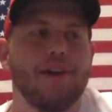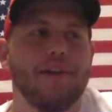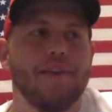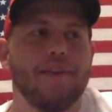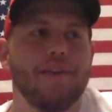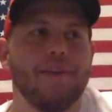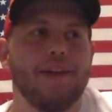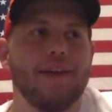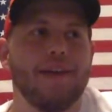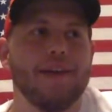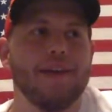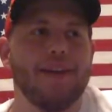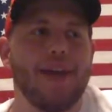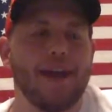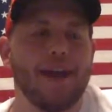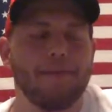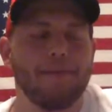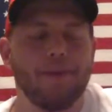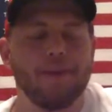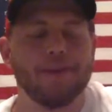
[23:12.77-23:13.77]
that
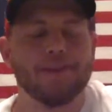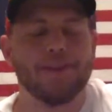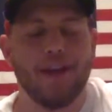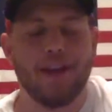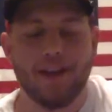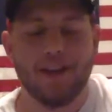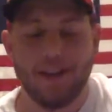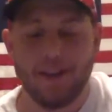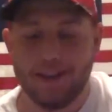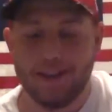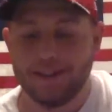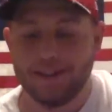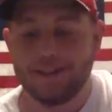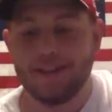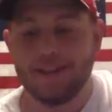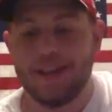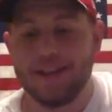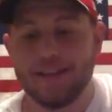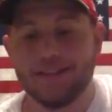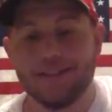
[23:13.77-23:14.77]
Dak Prescott is
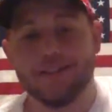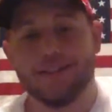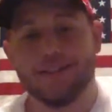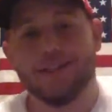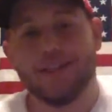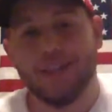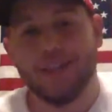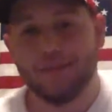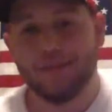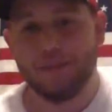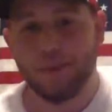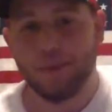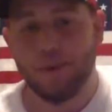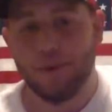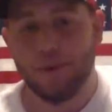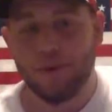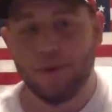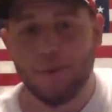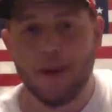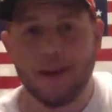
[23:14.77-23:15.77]
a successful
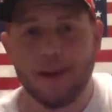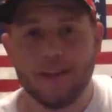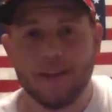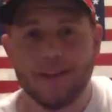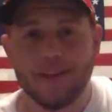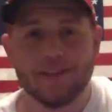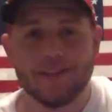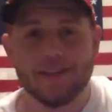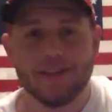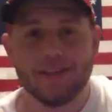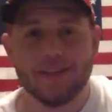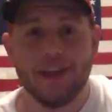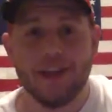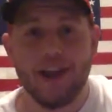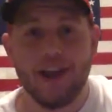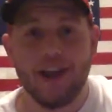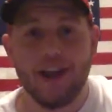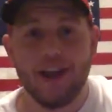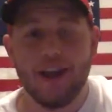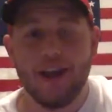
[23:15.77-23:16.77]
quarterback in this
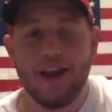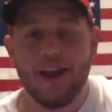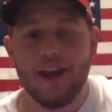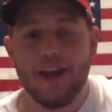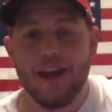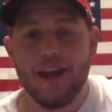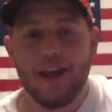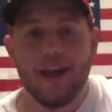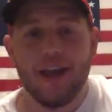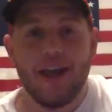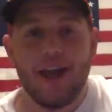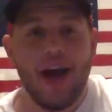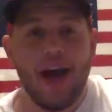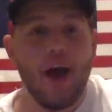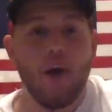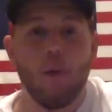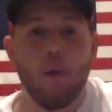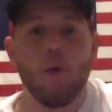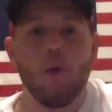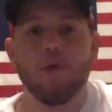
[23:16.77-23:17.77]
league.
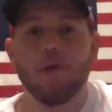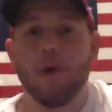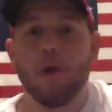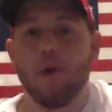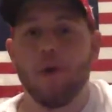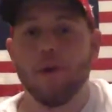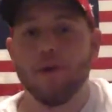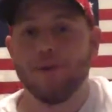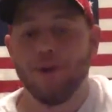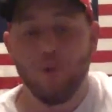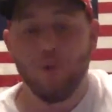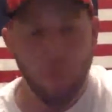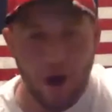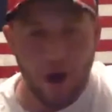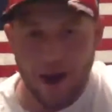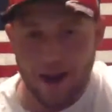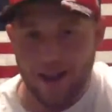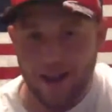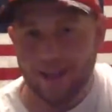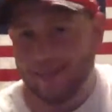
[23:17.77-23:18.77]
I won't go into
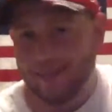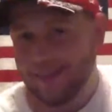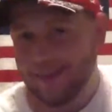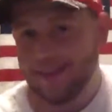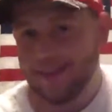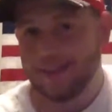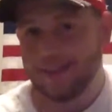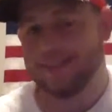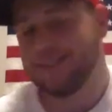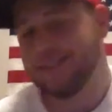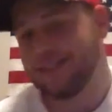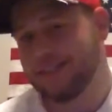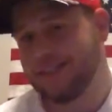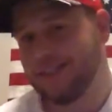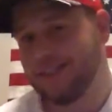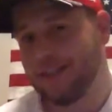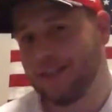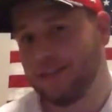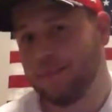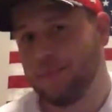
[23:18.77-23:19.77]
why I think he's
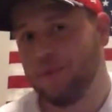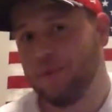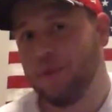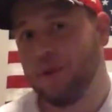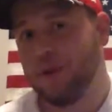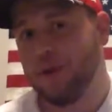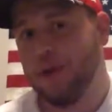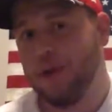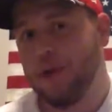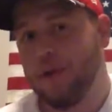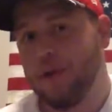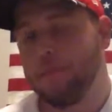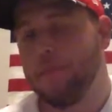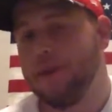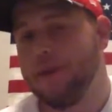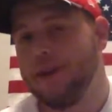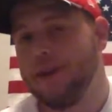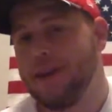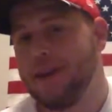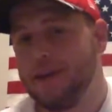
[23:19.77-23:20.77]
successful,
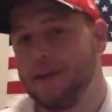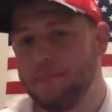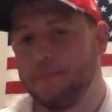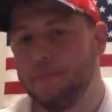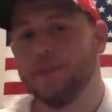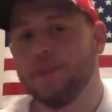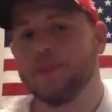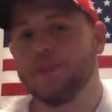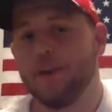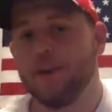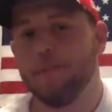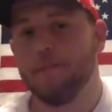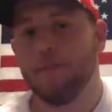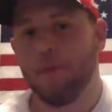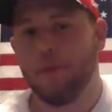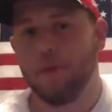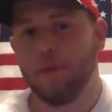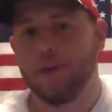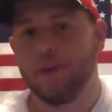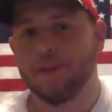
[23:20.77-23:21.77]
but he puts up
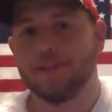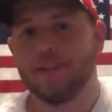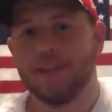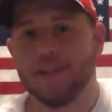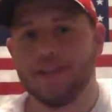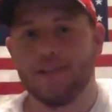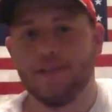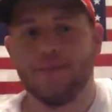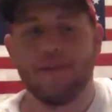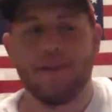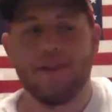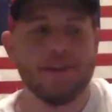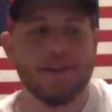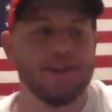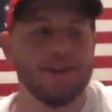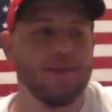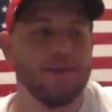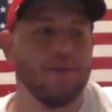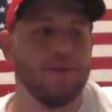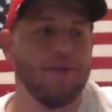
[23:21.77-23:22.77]
points as a fantasy
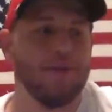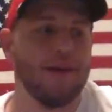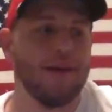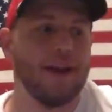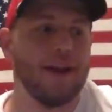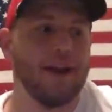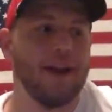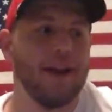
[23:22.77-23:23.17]
quarterback.